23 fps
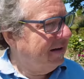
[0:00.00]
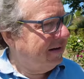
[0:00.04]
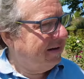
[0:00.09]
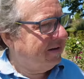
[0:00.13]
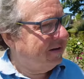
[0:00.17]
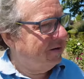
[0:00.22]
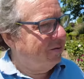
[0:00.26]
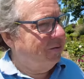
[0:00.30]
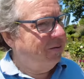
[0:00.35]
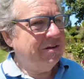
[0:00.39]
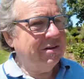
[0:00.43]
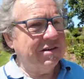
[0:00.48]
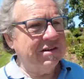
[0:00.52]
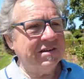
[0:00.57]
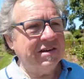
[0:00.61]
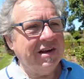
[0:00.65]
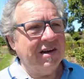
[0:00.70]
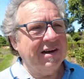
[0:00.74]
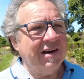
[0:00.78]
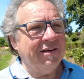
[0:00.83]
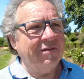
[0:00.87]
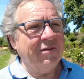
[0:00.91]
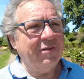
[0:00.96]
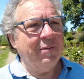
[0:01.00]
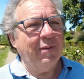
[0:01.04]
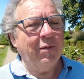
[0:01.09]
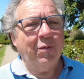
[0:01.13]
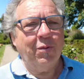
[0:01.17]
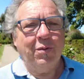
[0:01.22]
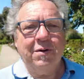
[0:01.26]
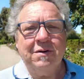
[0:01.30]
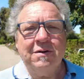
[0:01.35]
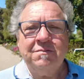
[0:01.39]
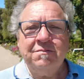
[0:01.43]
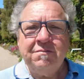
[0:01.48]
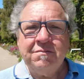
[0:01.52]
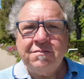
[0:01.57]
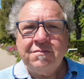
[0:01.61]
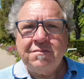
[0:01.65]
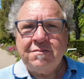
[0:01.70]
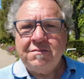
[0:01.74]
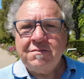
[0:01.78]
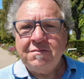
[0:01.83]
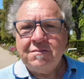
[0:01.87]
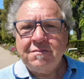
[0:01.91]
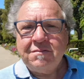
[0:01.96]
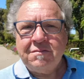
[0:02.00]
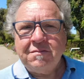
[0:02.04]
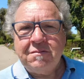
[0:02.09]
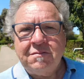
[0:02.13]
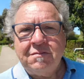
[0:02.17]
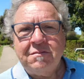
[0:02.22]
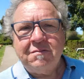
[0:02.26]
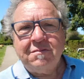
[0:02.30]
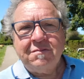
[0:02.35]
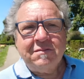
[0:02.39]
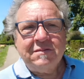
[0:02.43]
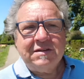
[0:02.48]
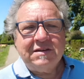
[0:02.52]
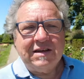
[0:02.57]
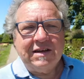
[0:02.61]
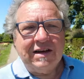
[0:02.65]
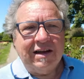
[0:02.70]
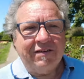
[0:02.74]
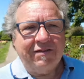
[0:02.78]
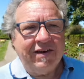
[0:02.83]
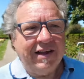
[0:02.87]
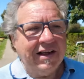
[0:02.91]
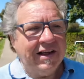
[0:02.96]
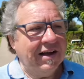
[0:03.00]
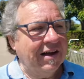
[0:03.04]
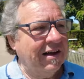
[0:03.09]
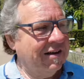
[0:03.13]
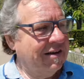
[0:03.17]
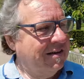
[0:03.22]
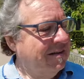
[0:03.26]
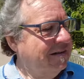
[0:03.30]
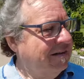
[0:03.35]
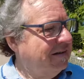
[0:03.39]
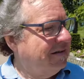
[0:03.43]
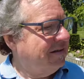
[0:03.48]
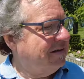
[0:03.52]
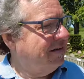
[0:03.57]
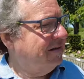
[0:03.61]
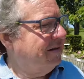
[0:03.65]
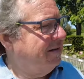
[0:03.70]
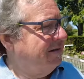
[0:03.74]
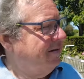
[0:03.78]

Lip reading: Gorgeous, yeah, I love them all. It's a lovely gardens.